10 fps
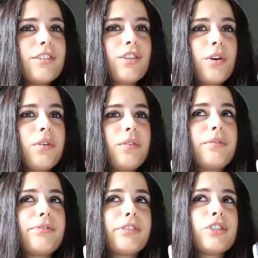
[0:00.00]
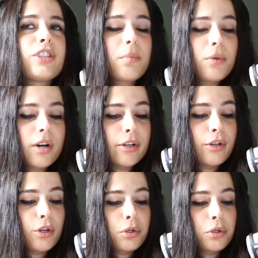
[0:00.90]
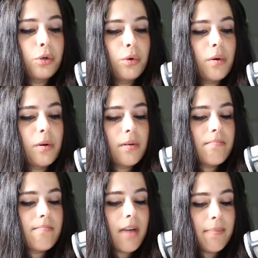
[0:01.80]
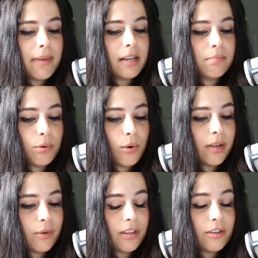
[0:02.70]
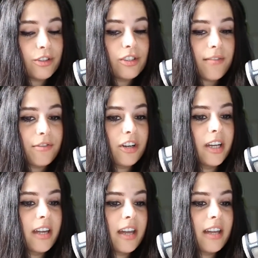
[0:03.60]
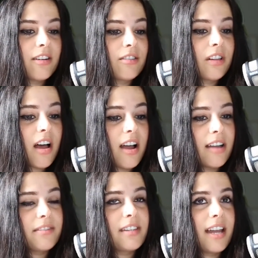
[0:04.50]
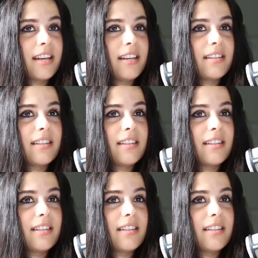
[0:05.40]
So, for someone who might be at a point where they're suffering in their lives, and